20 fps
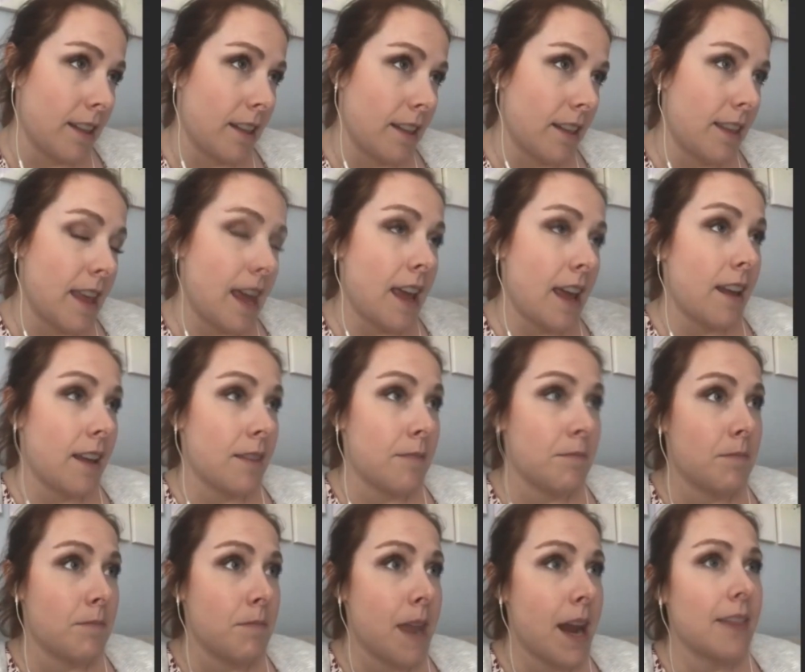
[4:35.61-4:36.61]
they
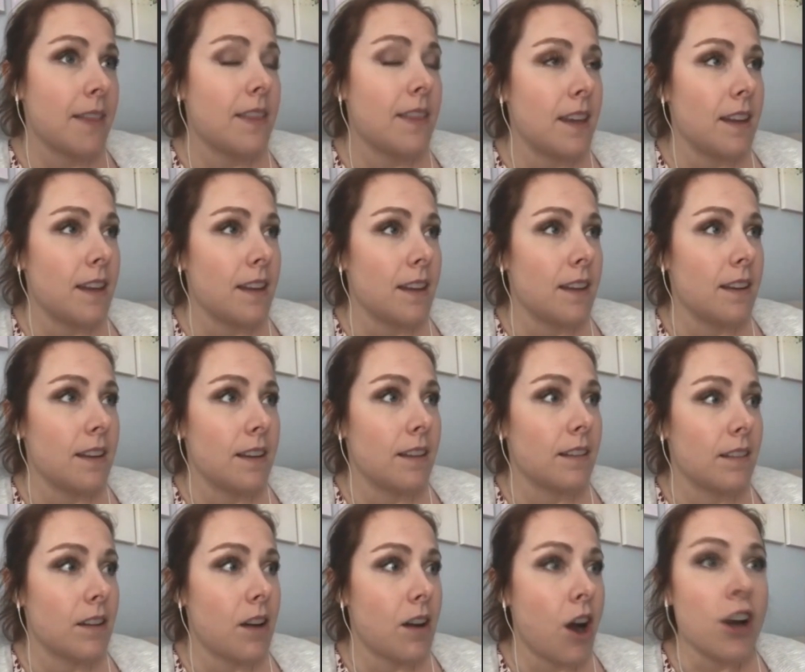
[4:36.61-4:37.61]
made the
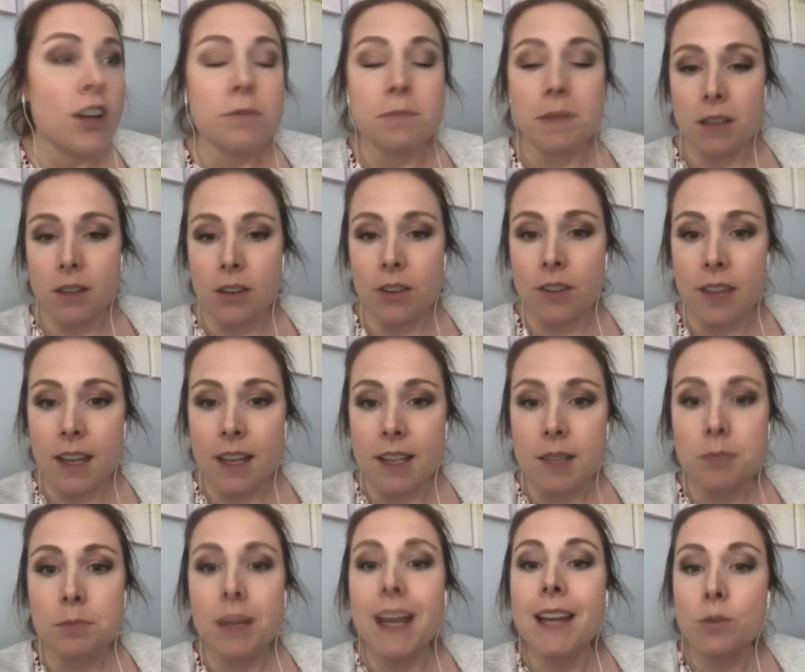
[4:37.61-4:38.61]
argument, or they
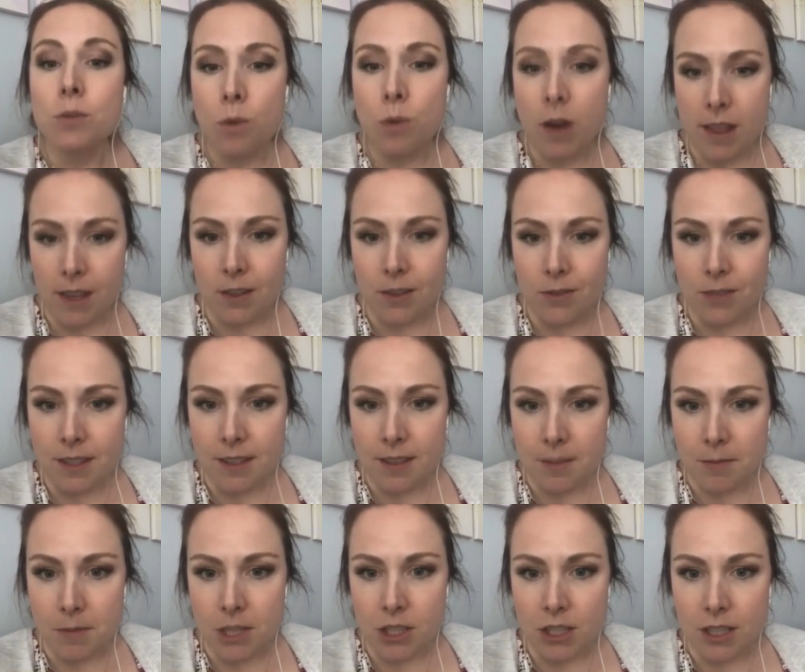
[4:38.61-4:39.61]
explained why they used the
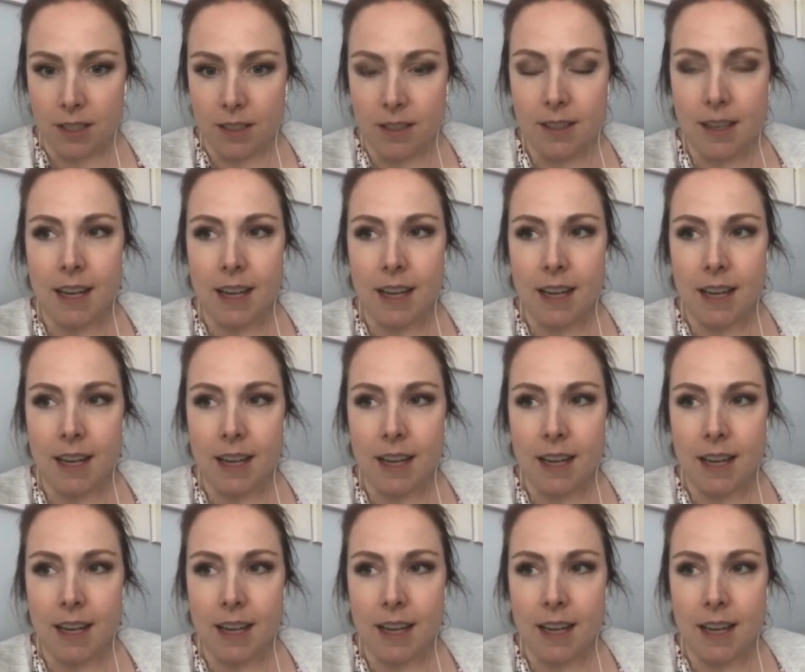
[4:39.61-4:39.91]
images,